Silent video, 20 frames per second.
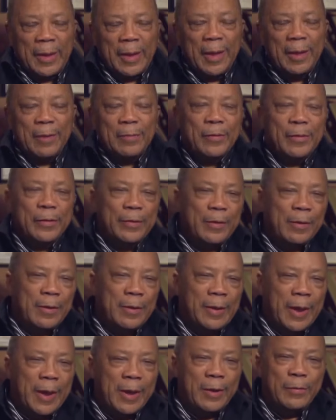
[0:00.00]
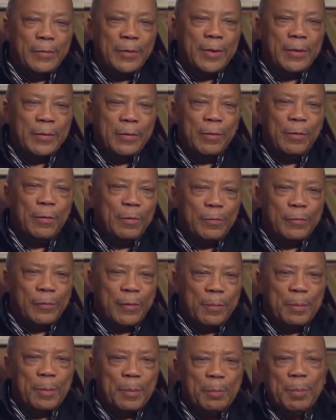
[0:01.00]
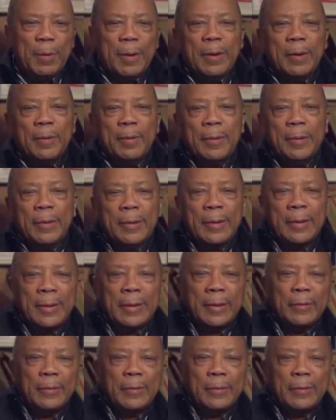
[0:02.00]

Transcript: There were rumors circulating a few hours